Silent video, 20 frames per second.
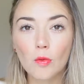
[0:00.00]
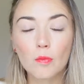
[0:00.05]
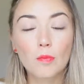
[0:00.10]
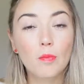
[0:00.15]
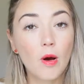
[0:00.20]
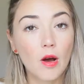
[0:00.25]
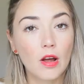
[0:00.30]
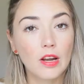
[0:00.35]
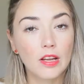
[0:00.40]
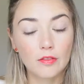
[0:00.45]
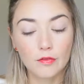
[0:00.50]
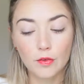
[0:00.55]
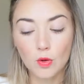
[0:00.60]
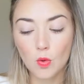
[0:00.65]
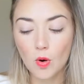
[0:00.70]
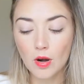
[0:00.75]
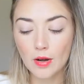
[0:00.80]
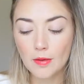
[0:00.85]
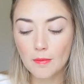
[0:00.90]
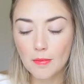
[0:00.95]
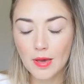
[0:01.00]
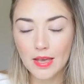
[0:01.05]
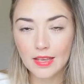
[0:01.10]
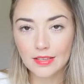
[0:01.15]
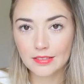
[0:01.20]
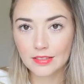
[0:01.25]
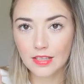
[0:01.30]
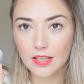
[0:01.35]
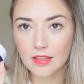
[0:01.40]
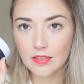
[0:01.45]
But if you want to
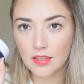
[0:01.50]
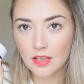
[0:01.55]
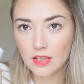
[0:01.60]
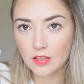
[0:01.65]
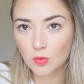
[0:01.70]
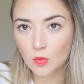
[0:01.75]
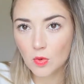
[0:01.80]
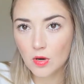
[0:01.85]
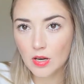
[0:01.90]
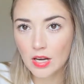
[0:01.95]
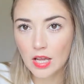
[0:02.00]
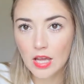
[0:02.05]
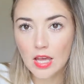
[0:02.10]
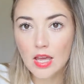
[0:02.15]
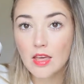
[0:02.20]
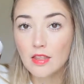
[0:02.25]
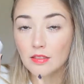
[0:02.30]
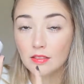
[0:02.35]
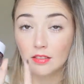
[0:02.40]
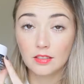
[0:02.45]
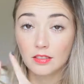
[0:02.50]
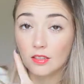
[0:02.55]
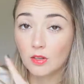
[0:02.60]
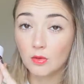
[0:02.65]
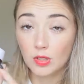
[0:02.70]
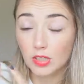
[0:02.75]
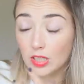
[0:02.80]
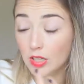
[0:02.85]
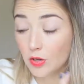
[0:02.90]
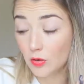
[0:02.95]
invest in this one, this is a
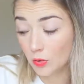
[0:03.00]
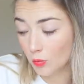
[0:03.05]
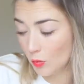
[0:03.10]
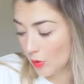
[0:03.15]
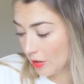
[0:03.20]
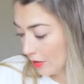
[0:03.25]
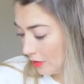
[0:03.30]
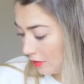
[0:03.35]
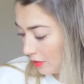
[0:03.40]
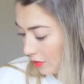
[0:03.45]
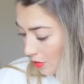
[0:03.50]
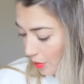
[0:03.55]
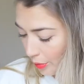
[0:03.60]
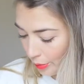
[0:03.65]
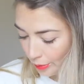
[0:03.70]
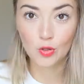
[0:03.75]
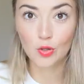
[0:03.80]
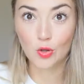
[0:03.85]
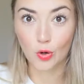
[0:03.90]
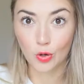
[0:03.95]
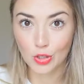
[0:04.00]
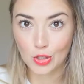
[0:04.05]
really good one, so your